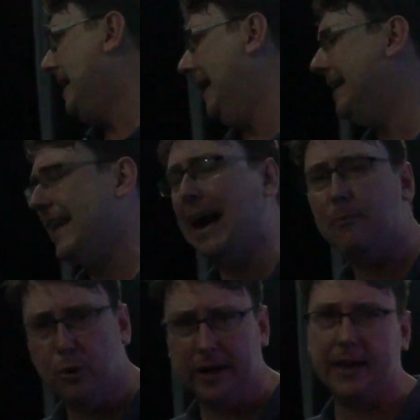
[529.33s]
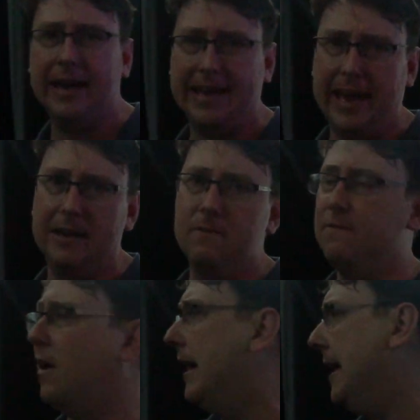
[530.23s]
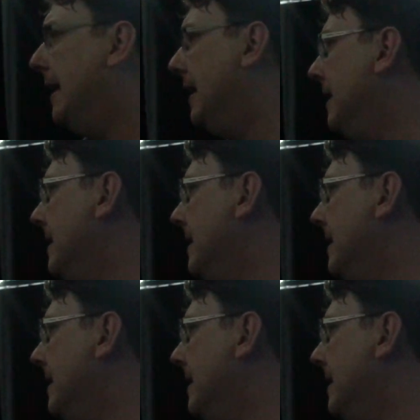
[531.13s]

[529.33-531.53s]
and outputting again via